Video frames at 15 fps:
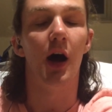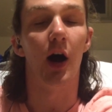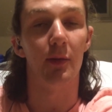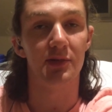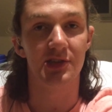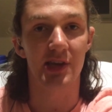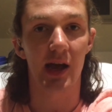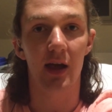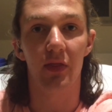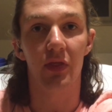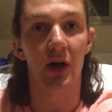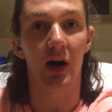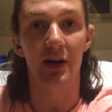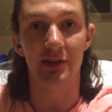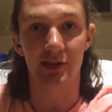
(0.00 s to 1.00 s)

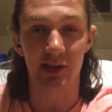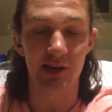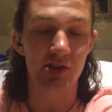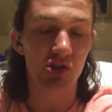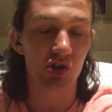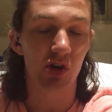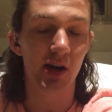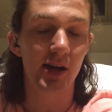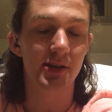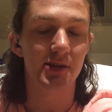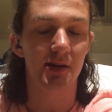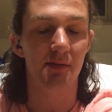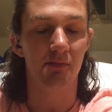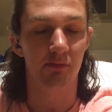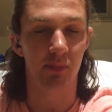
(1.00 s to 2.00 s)
upset that I didn't do
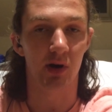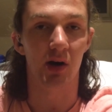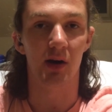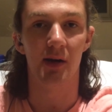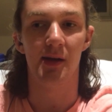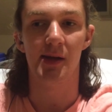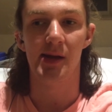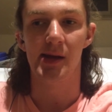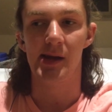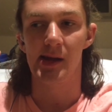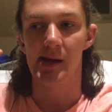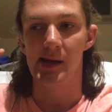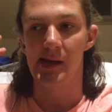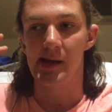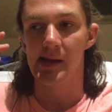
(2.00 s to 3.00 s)
it, but
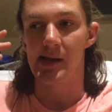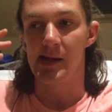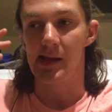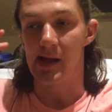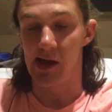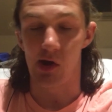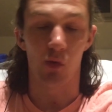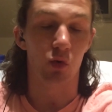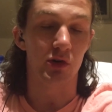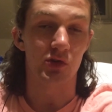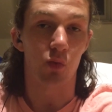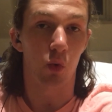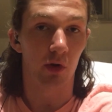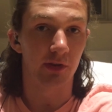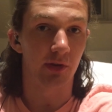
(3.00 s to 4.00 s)
it
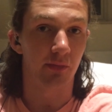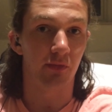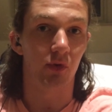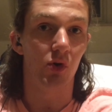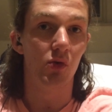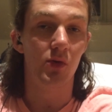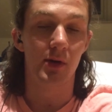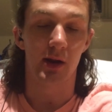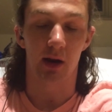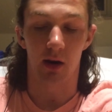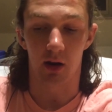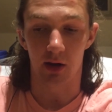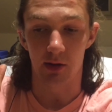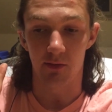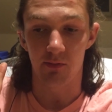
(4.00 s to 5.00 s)
was wonderful,
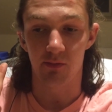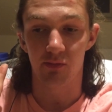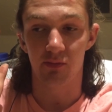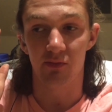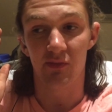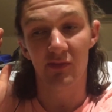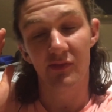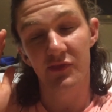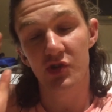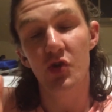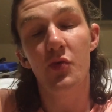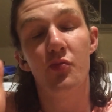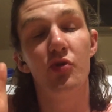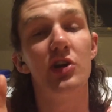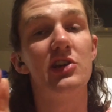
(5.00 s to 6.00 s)
and I
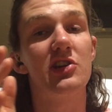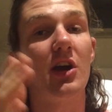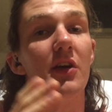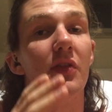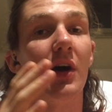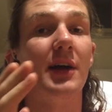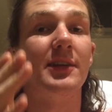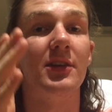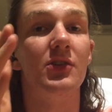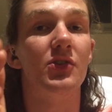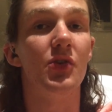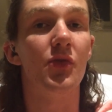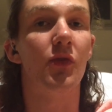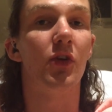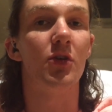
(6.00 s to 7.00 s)
do appreciate that I
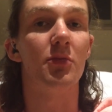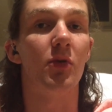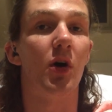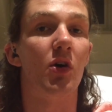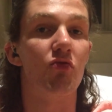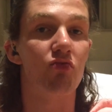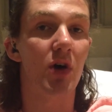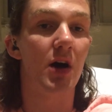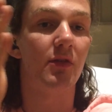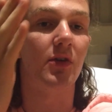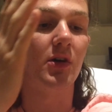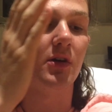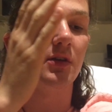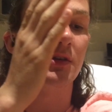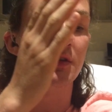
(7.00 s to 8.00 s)
didn't do volleyball. I'd
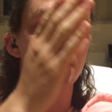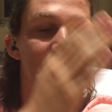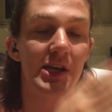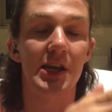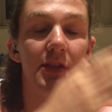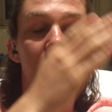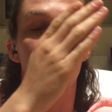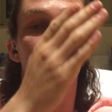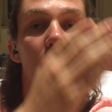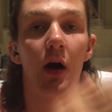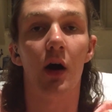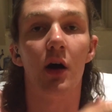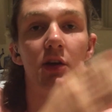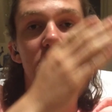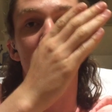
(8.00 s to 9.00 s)
rather see the
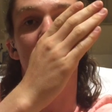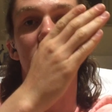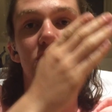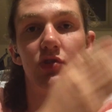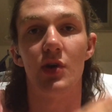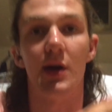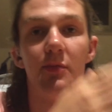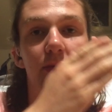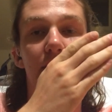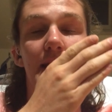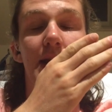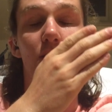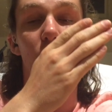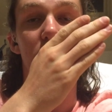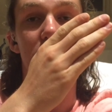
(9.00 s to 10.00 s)
last trip,
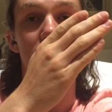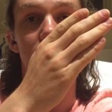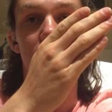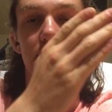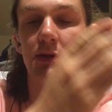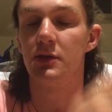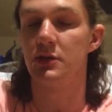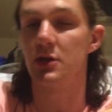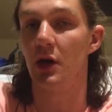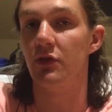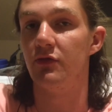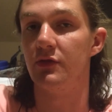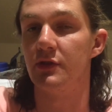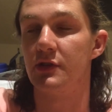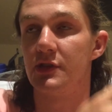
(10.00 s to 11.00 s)
and it was
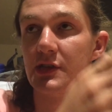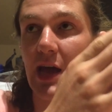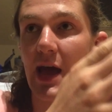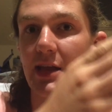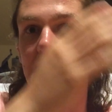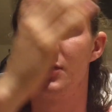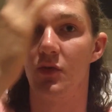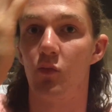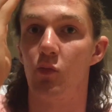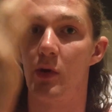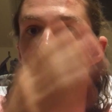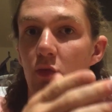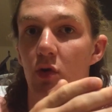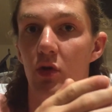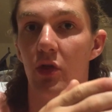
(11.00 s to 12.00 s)
sunset
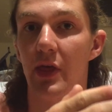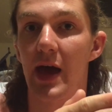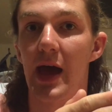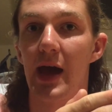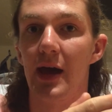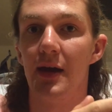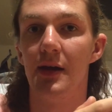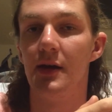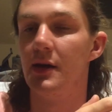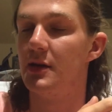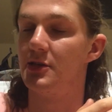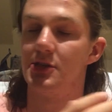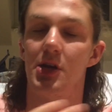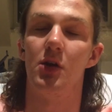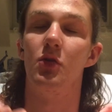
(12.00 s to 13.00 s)
when we were there,
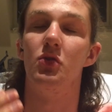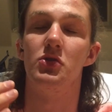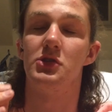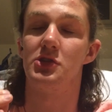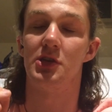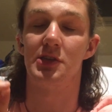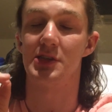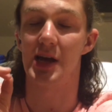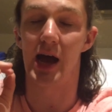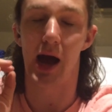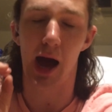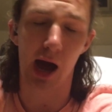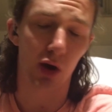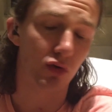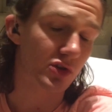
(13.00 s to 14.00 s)
so it was just
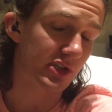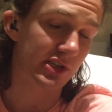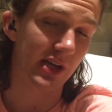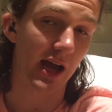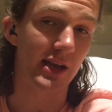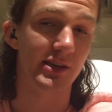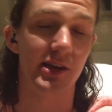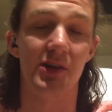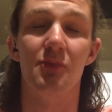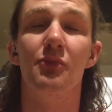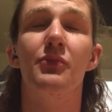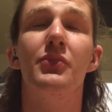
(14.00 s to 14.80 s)
outstanding,